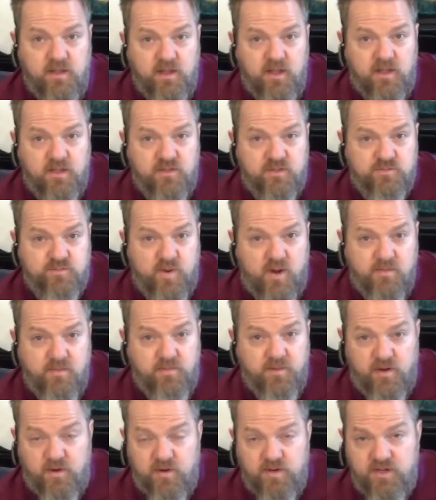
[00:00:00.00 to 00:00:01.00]
And there's
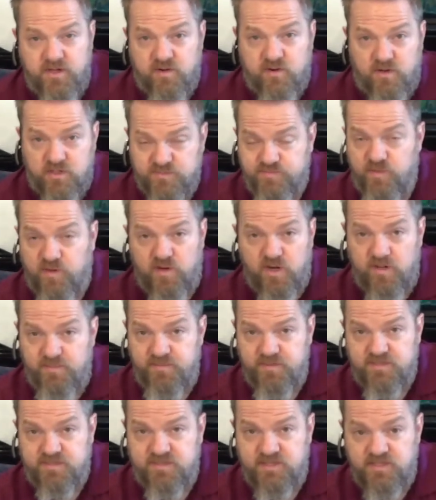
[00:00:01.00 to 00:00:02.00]
probably already a crossbar
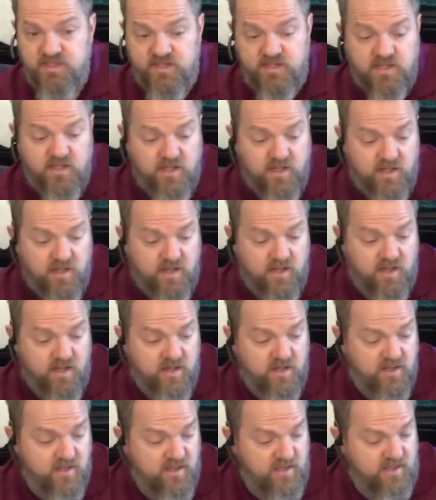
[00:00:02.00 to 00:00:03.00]
up in the ceiling,
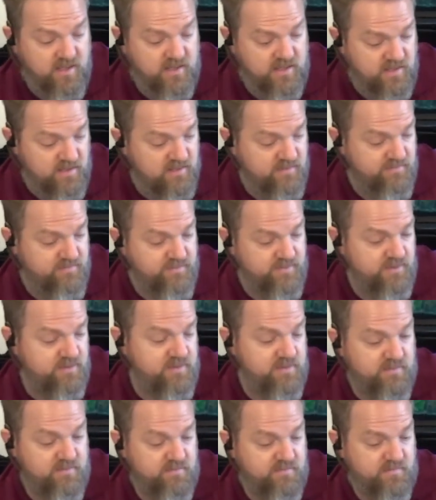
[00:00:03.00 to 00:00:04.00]
and if
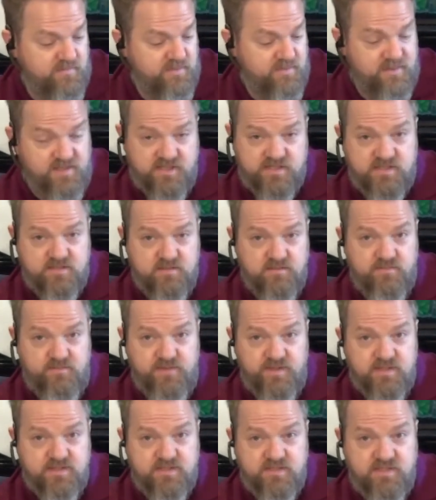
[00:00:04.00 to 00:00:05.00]
this
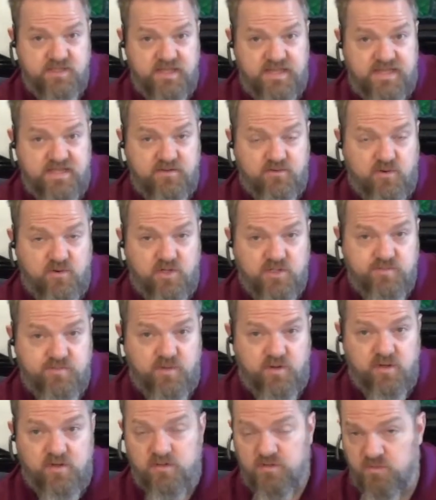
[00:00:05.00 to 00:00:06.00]
fits to that
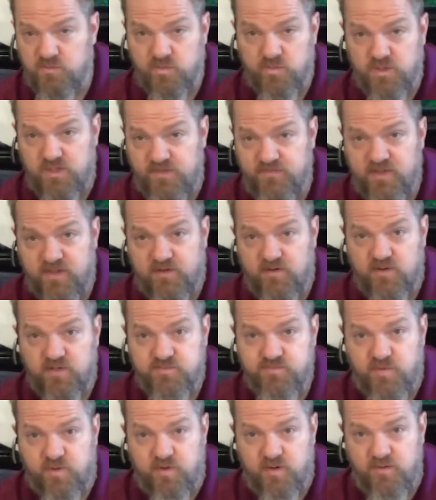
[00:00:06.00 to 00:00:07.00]
crossbar, we'll leave that
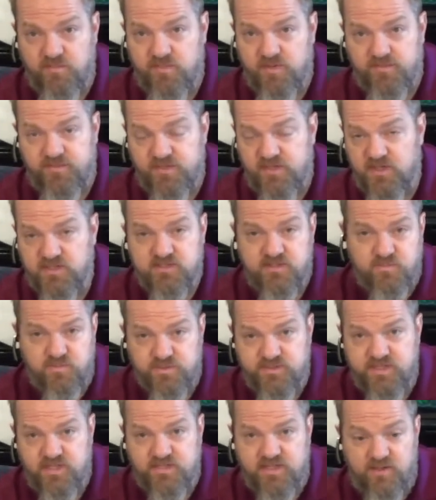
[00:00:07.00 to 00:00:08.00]
crossbar up, but if it doesn't,
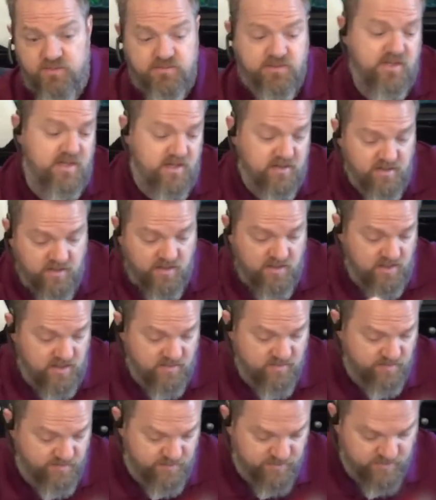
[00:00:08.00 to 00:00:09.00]
we'll take that one down
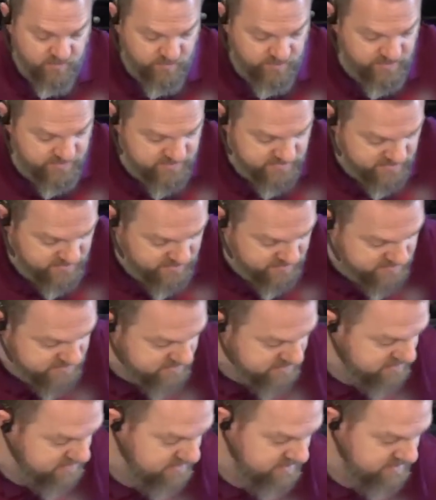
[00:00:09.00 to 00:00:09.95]
and we'll put the one that's in this.